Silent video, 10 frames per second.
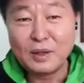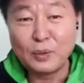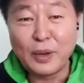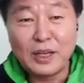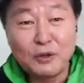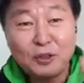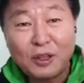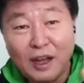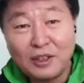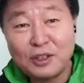When you
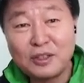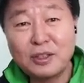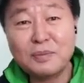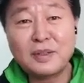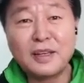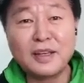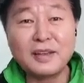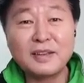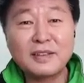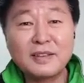touch something,
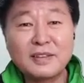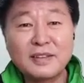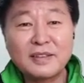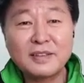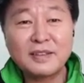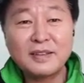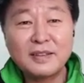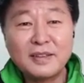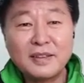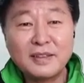
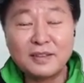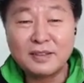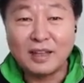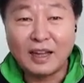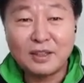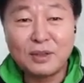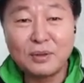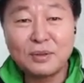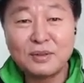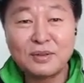the
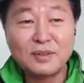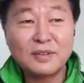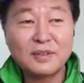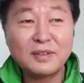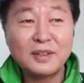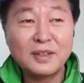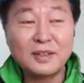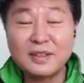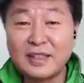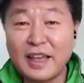statues, the
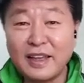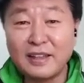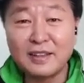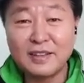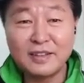saint,